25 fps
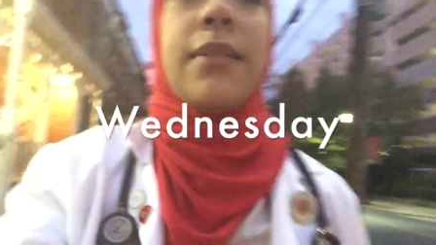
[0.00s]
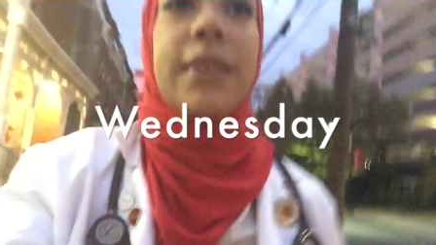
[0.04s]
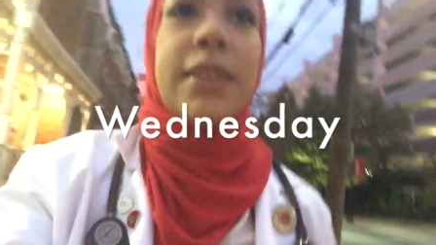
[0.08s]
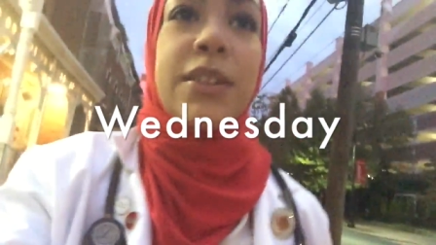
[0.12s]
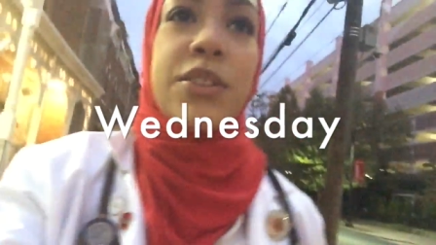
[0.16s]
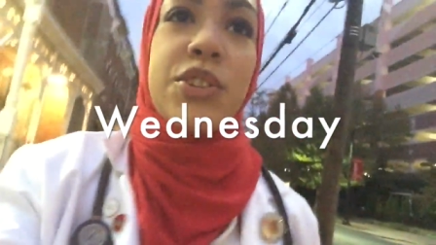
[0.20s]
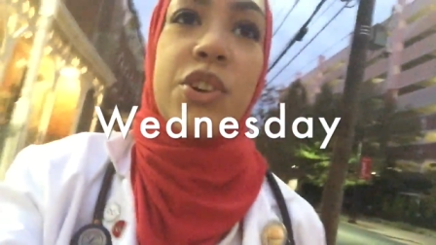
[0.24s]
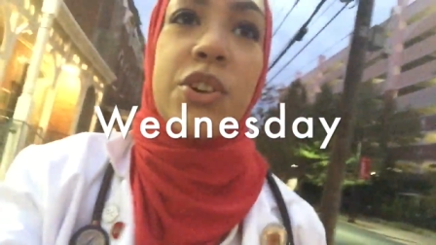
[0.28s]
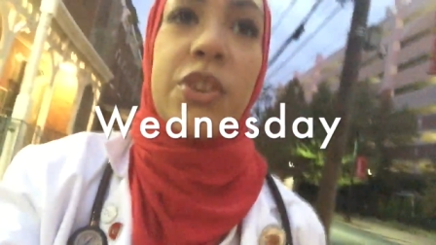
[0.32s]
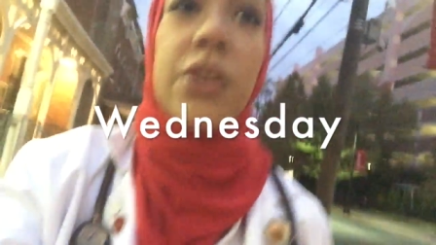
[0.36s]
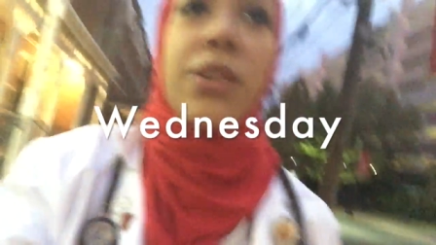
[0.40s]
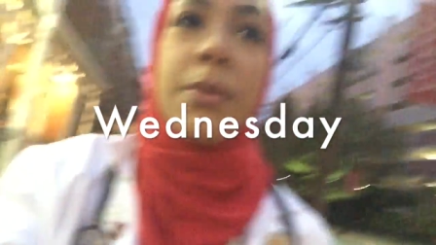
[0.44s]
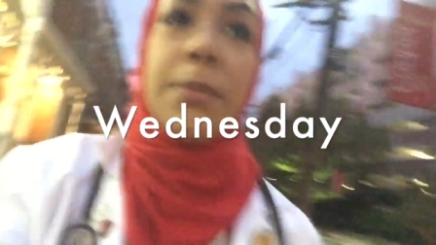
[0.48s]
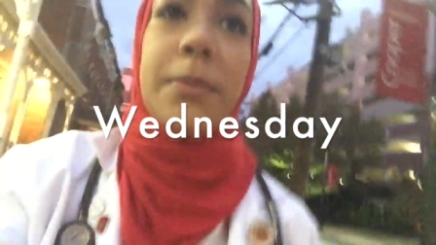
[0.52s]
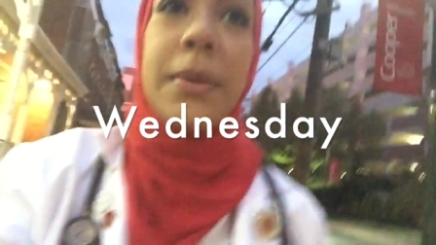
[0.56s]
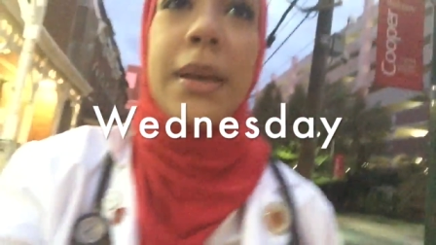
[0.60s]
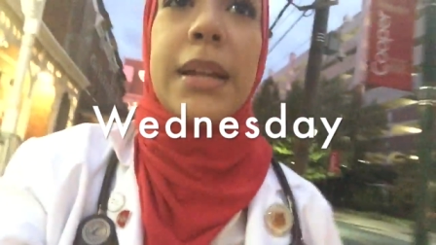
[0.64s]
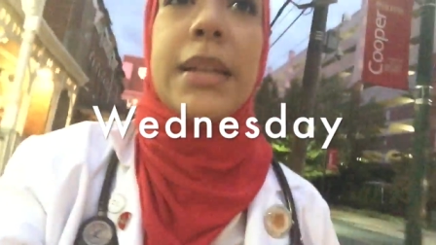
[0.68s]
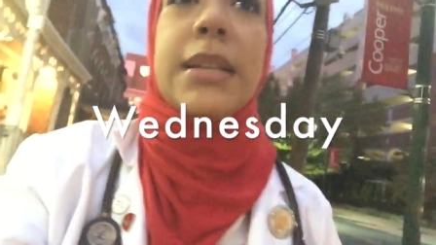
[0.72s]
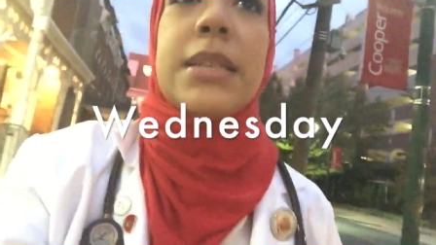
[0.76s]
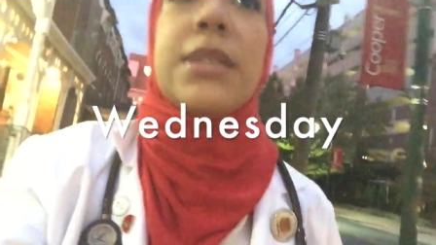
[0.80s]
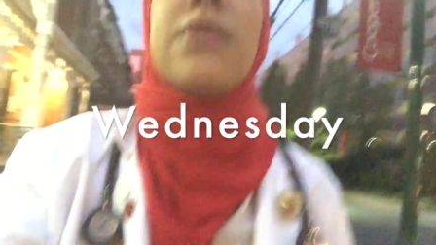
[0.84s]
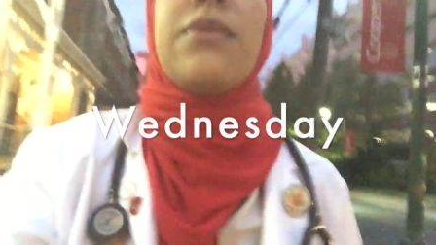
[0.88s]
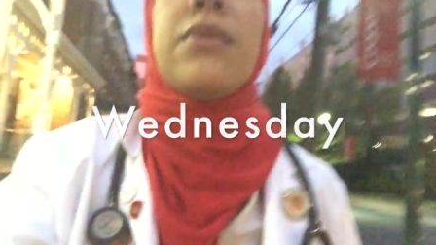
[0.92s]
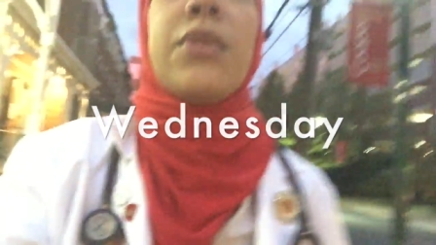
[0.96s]
internal
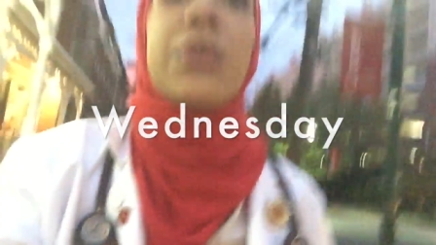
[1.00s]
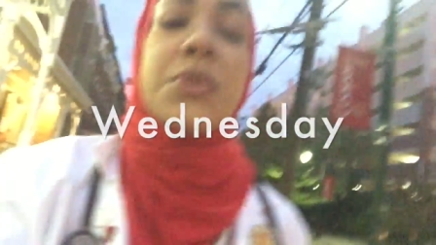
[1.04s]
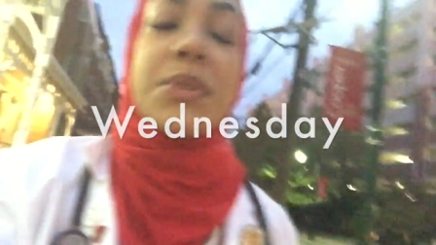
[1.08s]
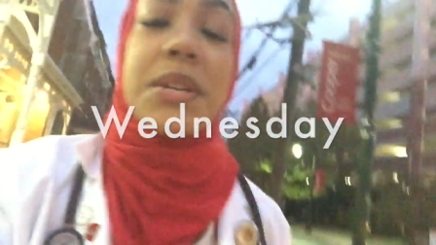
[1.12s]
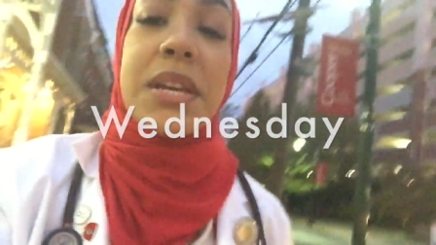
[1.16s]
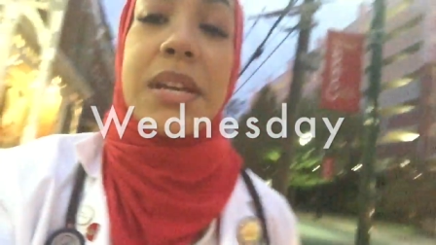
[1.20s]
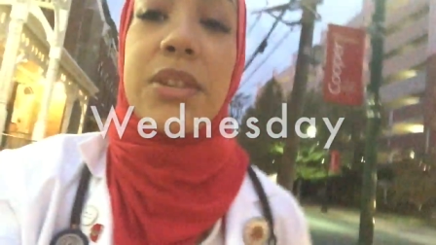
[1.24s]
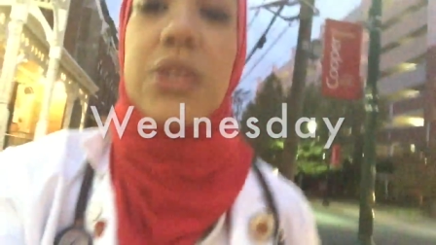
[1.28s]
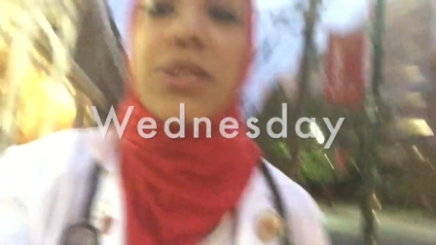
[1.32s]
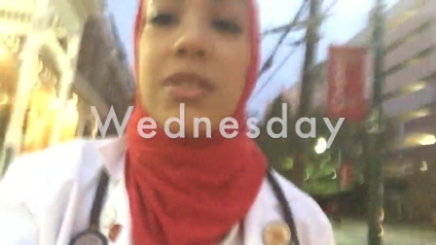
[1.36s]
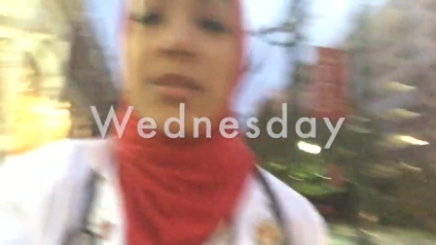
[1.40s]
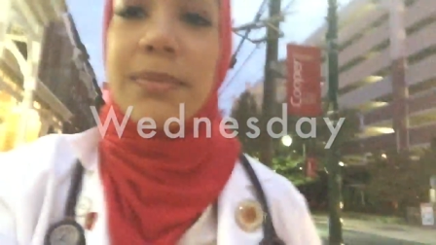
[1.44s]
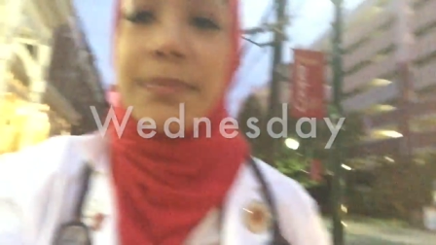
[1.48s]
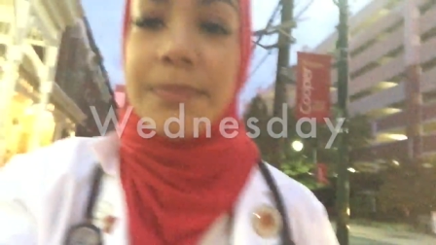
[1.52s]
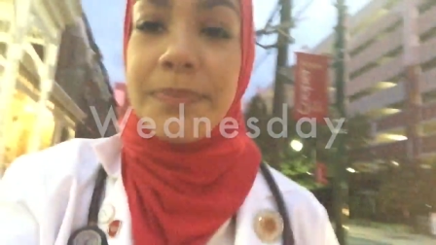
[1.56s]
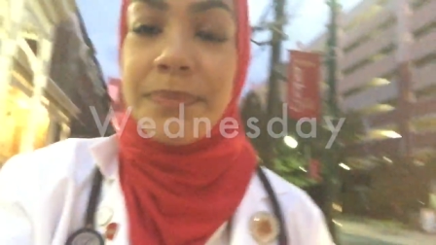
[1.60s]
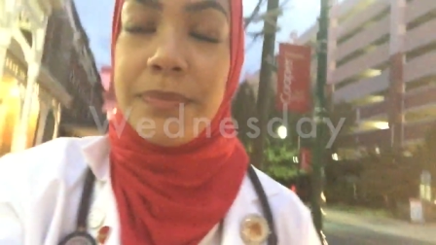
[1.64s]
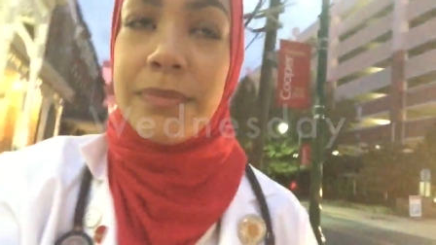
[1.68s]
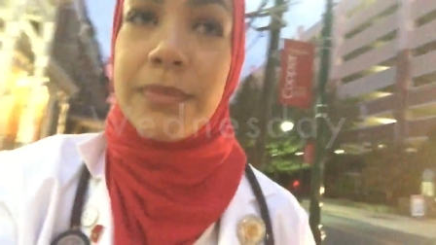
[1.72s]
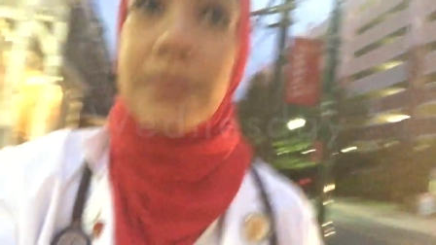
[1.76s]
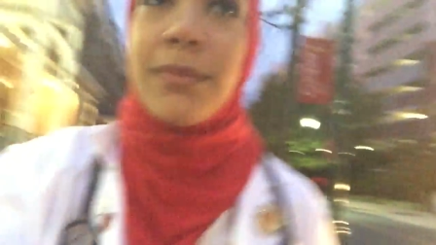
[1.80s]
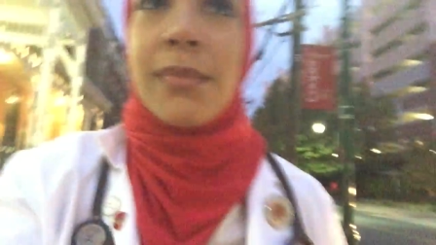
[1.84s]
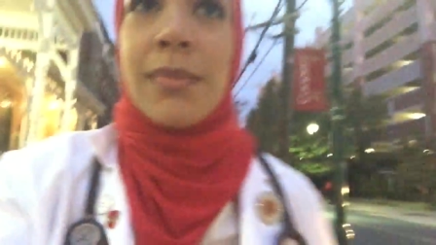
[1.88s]
medicine rotation.